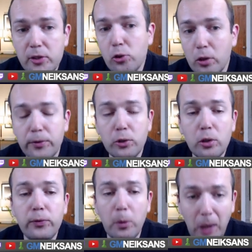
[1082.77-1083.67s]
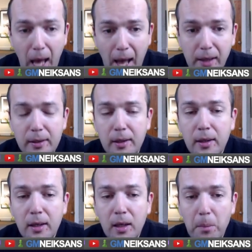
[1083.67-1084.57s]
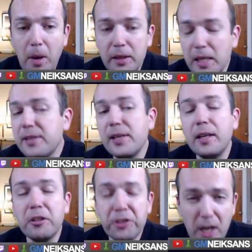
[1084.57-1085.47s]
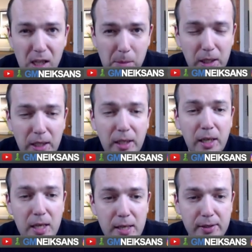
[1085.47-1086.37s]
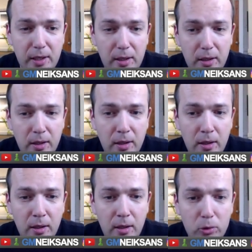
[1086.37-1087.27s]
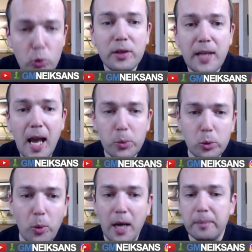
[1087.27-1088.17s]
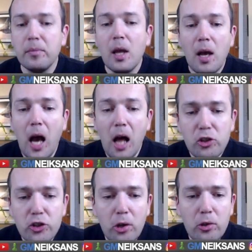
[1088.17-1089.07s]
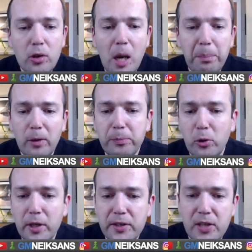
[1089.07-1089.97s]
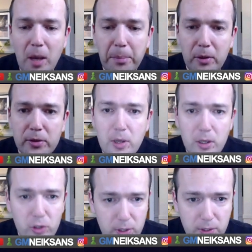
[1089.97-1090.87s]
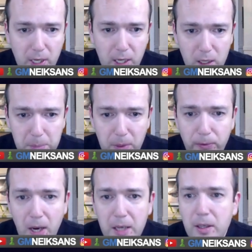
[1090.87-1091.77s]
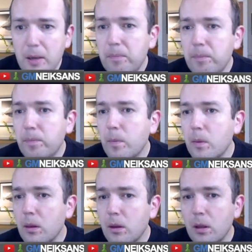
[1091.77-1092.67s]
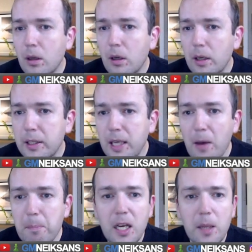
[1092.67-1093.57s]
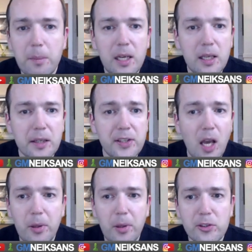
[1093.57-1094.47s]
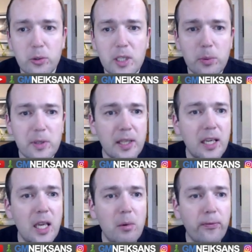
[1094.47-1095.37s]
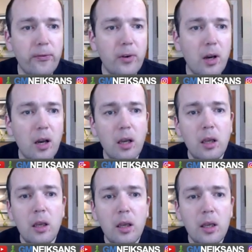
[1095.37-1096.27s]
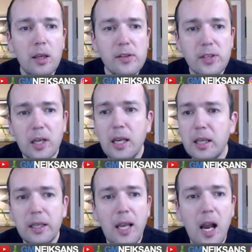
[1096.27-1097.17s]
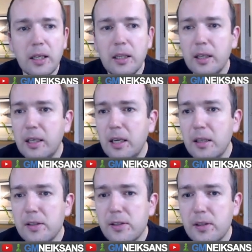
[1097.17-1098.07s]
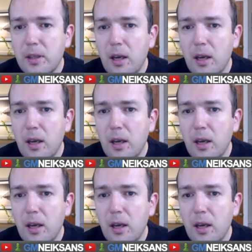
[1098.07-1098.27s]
sort of good for black, but it's incredibly easy to attack with white. I'll show you a couple of more examples. Just a second, let me find them. I have many examples. So this was the game of Sergei Karyakin against